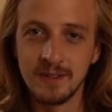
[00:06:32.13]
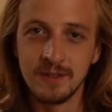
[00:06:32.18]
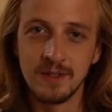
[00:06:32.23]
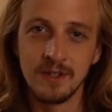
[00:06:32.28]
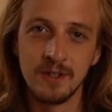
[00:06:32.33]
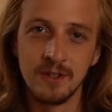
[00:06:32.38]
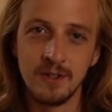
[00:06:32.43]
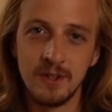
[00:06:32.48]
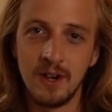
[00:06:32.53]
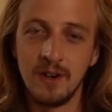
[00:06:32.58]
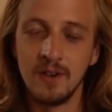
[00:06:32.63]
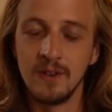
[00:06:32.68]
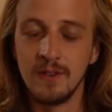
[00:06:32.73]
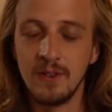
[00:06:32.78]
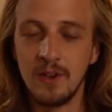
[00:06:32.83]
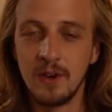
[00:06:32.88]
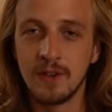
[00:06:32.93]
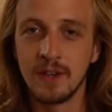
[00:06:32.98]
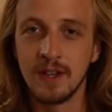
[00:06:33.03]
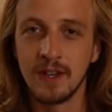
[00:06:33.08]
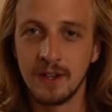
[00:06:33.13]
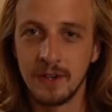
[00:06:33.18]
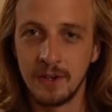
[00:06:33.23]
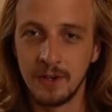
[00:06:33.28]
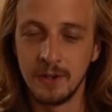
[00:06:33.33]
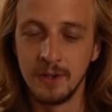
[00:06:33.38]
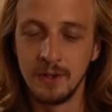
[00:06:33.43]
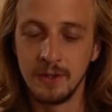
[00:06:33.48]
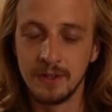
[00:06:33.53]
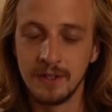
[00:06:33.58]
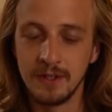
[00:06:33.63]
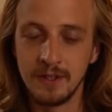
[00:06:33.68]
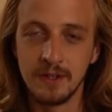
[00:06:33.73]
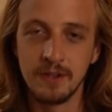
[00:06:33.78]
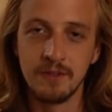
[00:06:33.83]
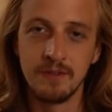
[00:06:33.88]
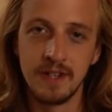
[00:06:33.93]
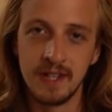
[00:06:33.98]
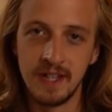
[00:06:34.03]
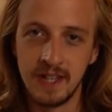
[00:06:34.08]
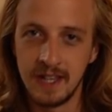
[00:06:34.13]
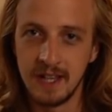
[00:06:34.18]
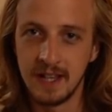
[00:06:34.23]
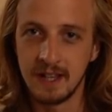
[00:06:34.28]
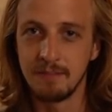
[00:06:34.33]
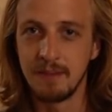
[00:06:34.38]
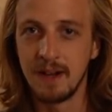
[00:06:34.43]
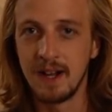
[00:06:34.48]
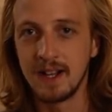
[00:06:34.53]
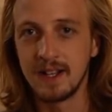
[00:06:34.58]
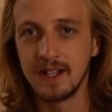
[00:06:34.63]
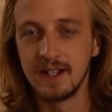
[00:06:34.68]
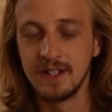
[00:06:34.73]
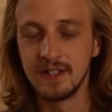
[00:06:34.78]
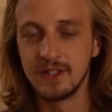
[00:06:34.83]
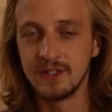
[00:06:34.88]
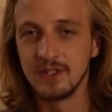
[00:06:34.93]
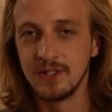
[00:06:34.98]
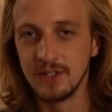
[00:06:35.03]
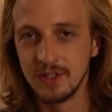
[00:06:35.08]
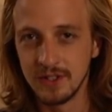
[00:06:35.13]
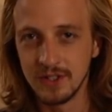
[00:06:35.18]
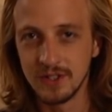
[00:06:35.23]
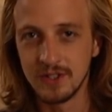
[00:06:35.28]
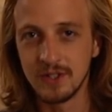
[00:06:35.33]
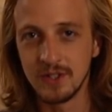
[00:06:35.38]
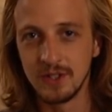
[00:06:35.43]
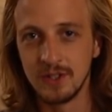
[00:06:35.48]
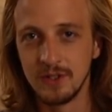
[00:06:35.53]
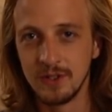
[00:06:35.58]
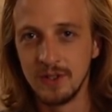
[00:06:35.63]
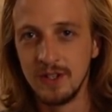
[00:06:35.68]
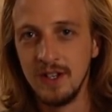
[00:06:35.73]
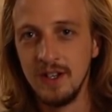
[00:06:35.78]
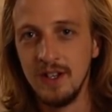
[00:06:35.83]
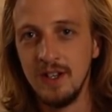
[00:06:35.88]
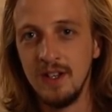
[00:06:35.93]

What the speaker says: You can go out and not get cold and you can really kick back and enjoy the show.